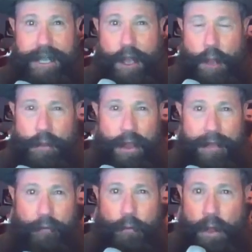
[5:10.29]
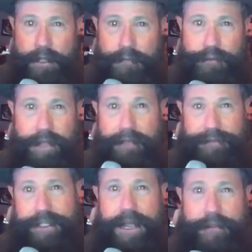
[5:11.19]
I hope you have a wonderful life
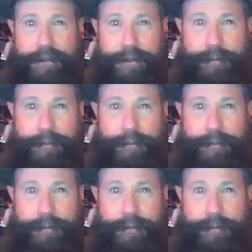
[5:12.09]
together.